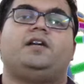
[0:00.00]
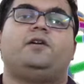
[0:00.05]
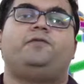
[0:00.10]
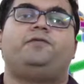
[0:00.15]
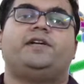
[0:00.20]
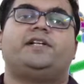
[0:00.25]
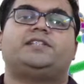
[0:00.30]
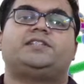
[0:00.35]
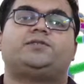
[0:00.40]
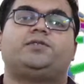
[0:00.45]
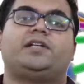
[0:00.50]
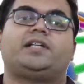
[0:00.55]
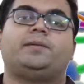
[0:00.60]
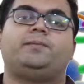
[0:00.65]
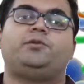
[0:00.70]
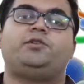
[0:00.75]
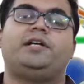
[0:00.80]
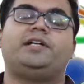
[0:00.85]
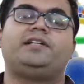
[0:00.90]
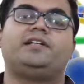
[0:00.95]
Hello friends,
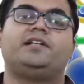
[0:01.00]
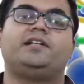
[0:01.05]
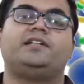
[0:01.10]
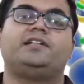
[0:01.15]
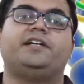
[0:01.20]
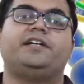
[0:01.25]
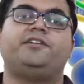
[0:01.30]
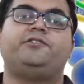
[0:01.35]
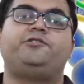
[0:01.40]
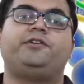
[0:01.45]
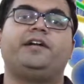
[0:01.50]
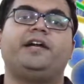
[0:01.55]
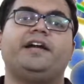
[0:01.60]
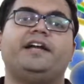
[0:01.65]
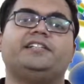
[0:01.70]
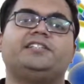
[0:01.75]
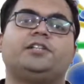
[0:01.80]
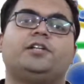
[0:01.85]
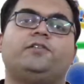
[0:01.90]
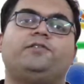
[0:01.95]
welcome to yet another intriguing
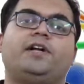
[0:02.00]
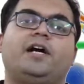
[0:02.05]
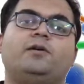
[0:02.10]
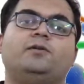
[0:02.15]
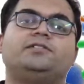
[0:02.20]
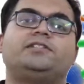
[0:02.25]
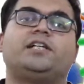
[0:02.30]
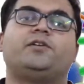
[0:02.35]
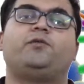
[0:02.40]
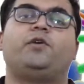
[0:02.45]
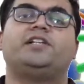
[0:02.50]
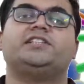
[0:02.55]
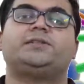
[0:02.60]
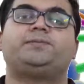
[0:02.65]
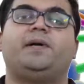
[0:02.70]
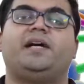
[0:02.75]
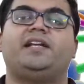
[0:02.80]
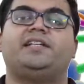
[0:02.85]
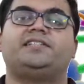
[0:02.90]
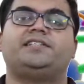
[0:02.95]
edition of Rahul's Advanced
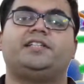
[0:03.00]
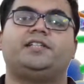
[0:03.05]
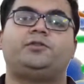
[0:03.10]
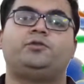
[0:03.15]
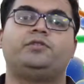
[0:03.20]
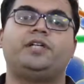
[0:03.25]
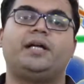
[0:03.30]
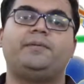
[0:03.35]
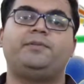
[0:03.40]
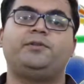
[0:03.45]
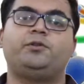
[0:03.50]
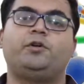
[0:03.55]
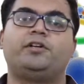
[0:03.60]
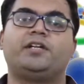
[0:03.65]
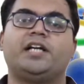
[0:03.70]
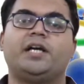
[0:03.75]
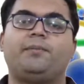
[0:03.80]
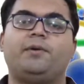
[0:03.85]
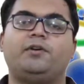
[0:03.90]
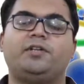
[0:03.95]
Biology. Today I'll be
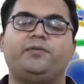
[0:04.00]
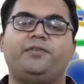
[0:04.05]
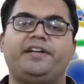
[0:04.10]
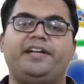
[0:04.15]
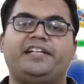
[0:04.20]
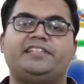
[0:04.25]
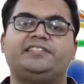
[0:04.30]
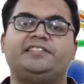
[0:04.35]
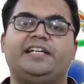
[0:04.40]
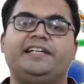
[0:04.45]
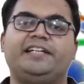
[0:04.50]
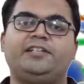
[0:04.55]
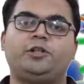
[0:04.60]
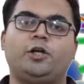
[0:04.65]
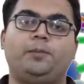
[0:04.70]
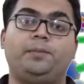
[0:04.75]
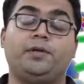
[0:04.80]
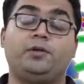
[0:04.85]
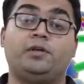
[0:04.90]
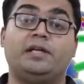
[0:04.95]
talking about a very ecstatic
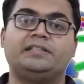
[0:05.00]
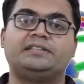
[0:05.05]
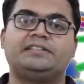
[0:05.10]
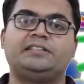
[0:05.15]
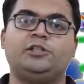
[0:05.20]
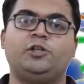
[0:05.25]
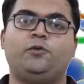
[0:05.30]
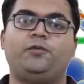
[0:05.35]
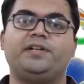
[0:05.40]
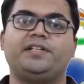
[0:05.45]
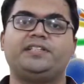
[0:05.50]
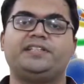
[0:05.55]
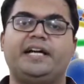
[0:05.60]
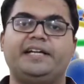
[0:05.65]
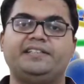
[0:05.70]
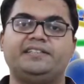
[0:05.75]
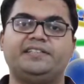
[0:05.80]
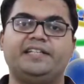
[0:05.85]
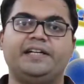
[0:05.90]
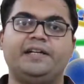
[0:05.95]
topic known as
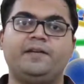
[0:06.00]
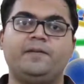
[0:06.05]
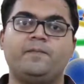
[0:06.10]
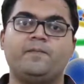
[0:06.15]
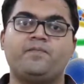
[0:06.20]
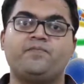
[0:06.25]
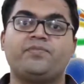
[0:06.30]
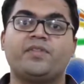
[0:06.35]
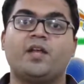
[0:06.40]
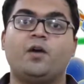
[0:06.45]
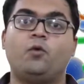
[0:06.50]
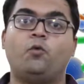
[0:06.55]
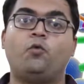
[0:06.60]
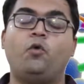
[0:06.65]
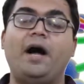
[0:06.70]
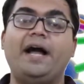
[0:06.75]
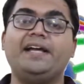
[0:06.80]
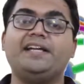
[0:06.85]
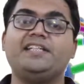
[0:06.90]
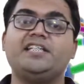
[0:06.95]
COVID-19.
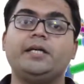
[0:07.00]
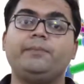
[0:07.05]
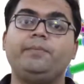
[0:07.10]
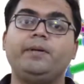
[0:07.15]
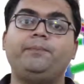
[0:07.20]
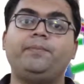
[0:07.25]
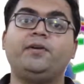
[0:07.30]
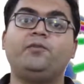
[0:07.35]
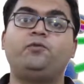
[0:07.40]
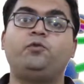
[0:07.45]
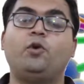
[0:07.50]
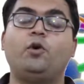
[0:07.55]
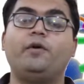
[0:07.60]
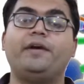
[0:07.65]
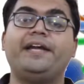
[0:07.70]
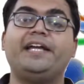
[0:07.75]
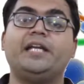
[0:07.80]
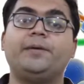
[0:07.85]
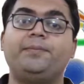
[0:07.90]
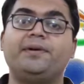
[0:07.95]
Why
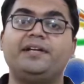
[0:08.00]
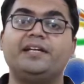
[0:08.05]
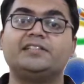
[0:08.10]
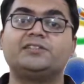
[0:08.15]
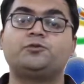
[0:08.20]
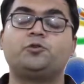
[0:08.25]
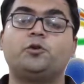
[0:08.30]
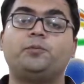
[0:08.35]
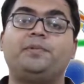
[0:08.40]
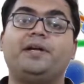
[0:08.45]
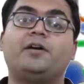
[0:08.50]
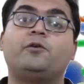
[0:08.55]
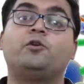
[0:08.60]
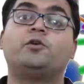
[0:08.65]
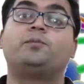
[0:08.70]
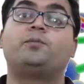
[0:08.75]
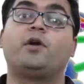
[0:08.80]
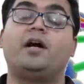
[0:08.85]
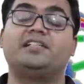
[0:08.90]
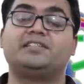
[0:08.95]
DPP4 inhibitors could be a
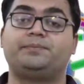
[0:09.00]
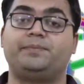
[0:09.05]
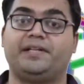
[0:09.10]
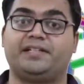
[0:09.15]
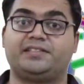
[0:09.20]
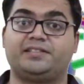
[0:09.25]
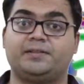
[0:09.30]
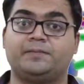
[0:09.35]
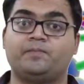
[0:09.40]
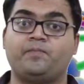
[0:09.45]
good prospect.